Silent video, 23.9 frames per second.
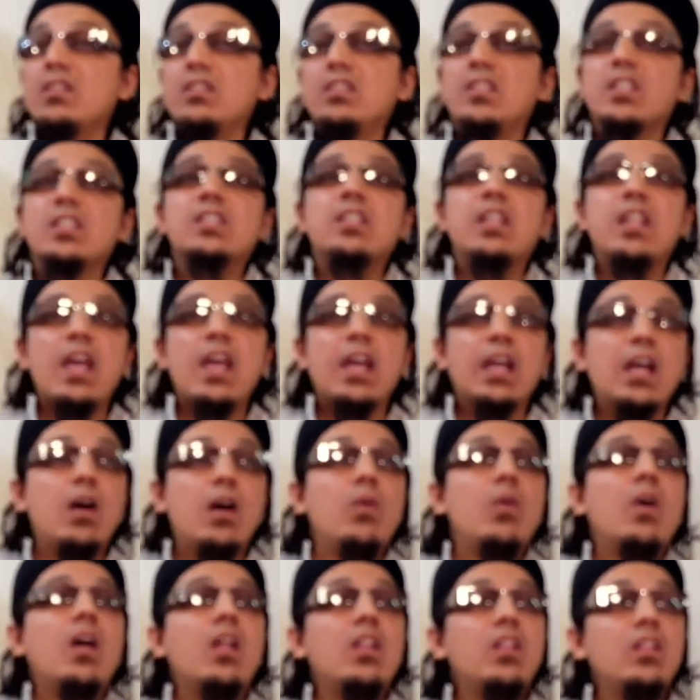Just like
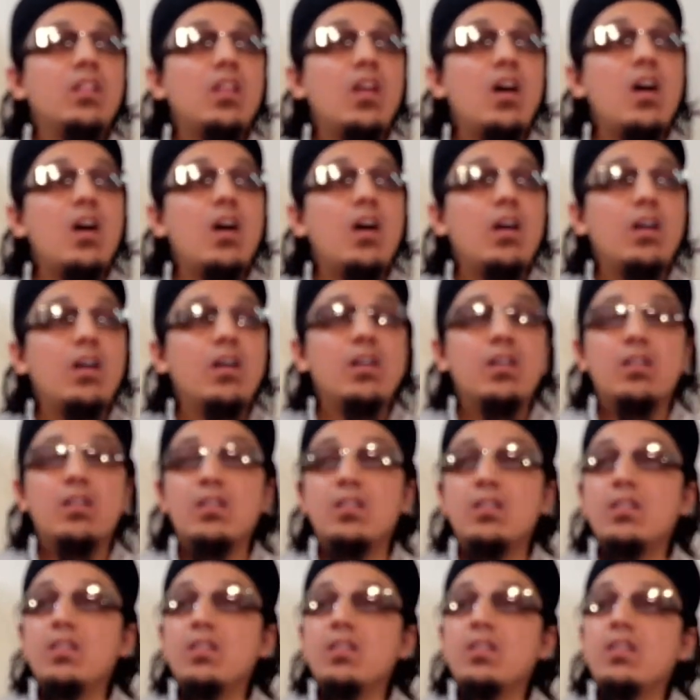how Allah
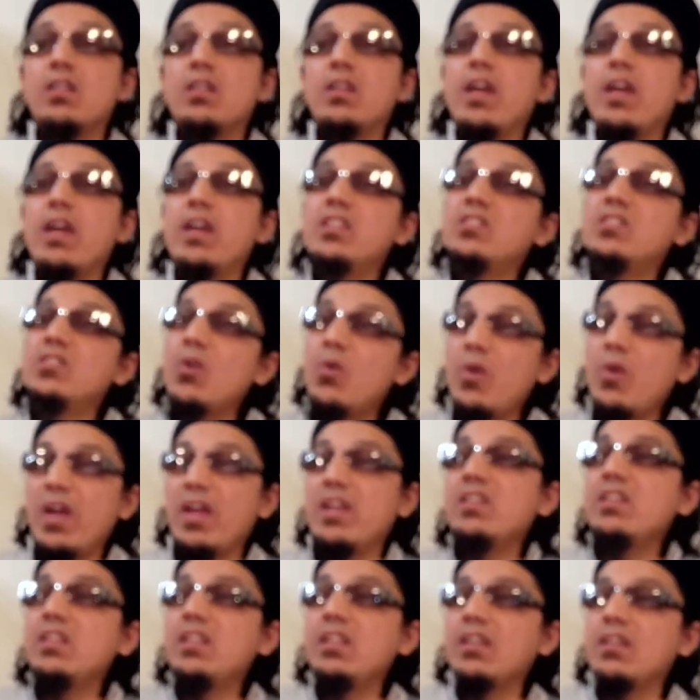has no
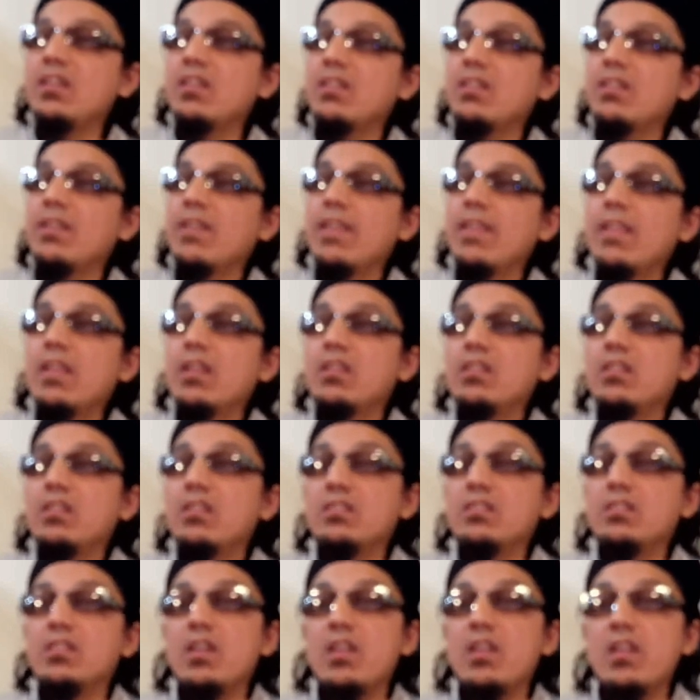ending,
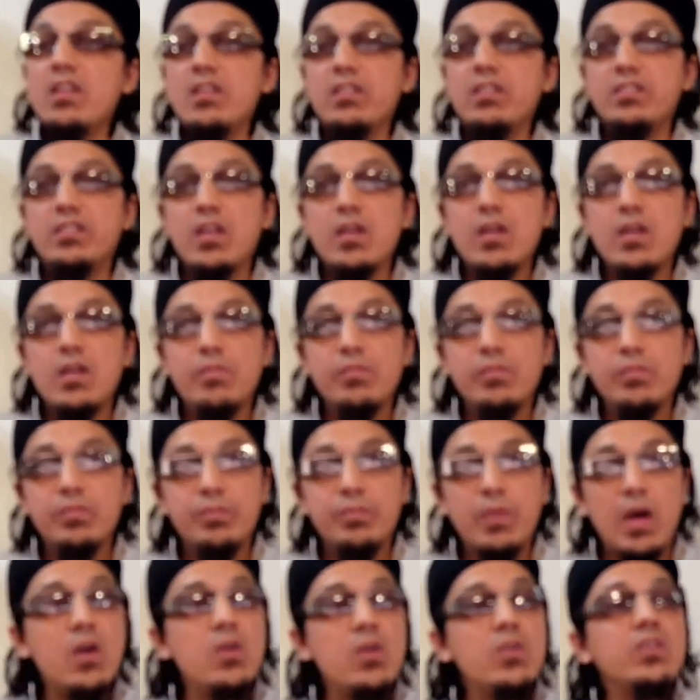the, the
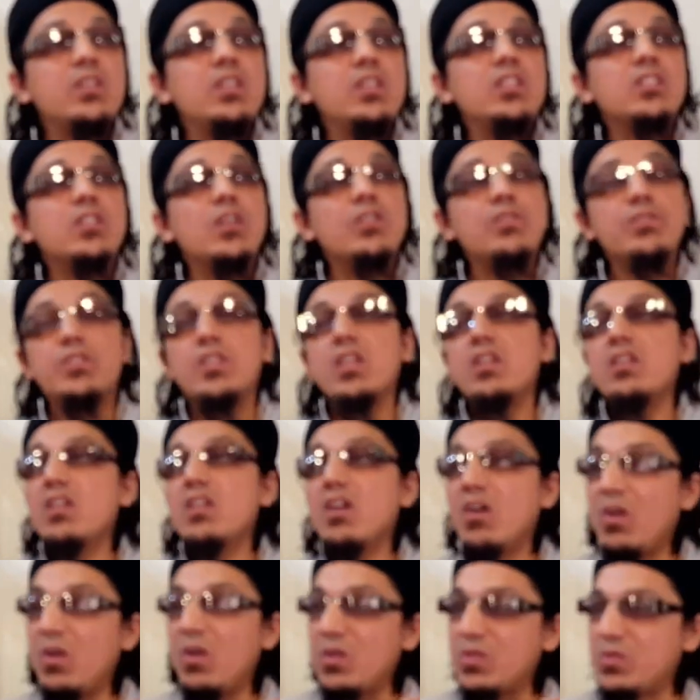bounties of
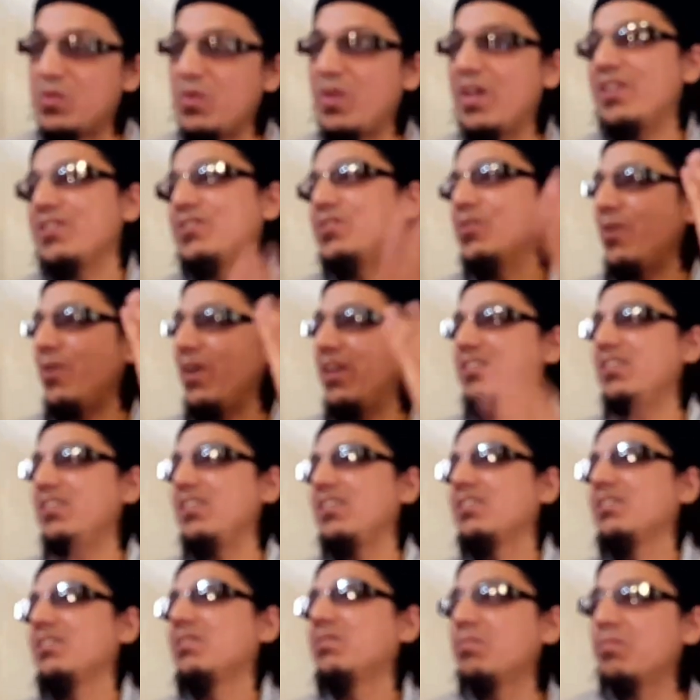Jannah also has no
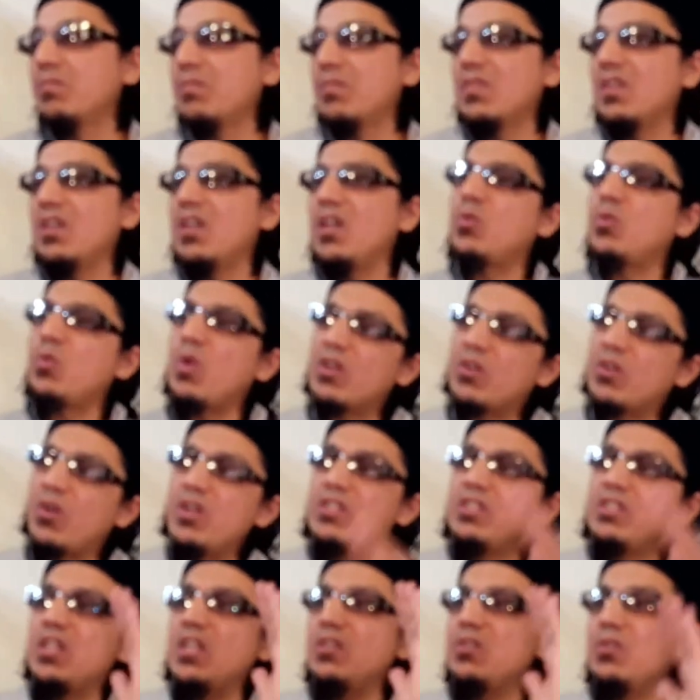ending. It will
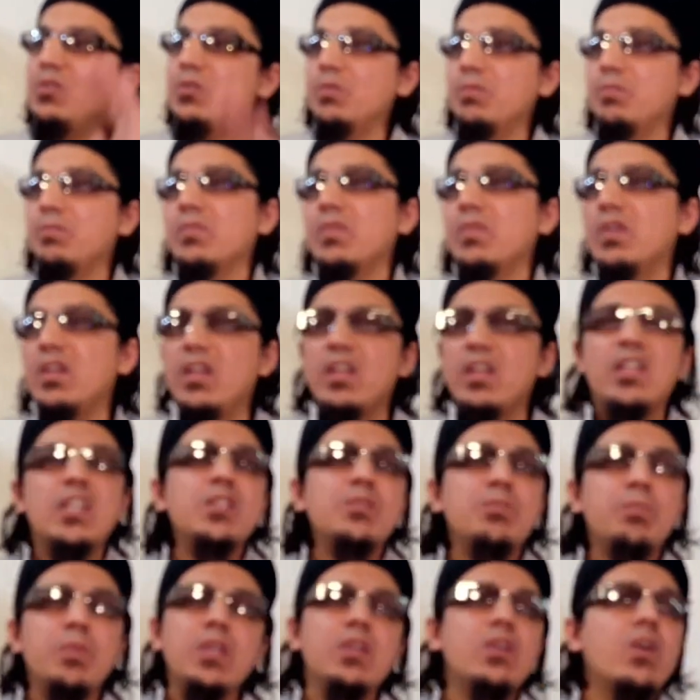continue. It
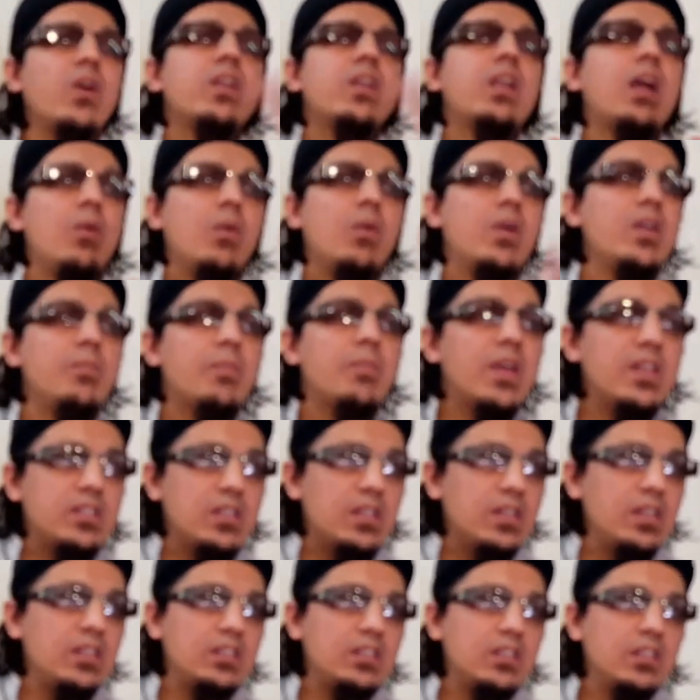is beyond our
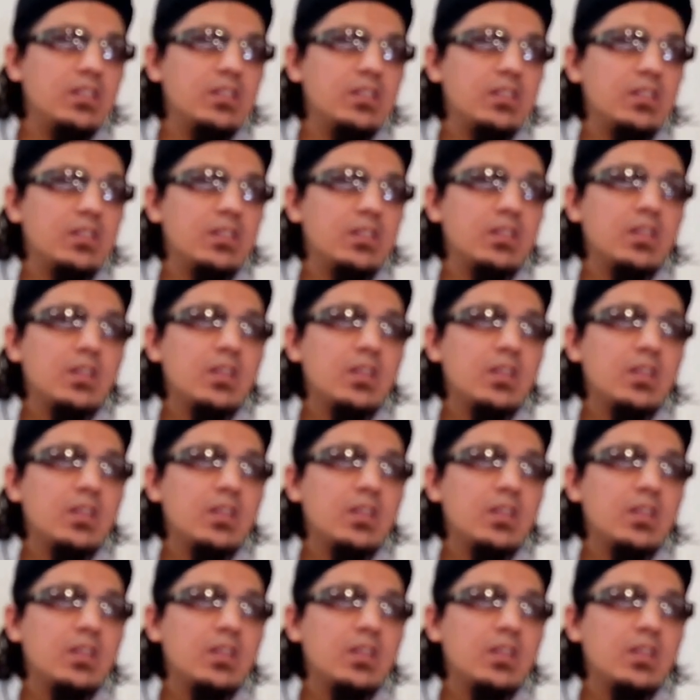imagination.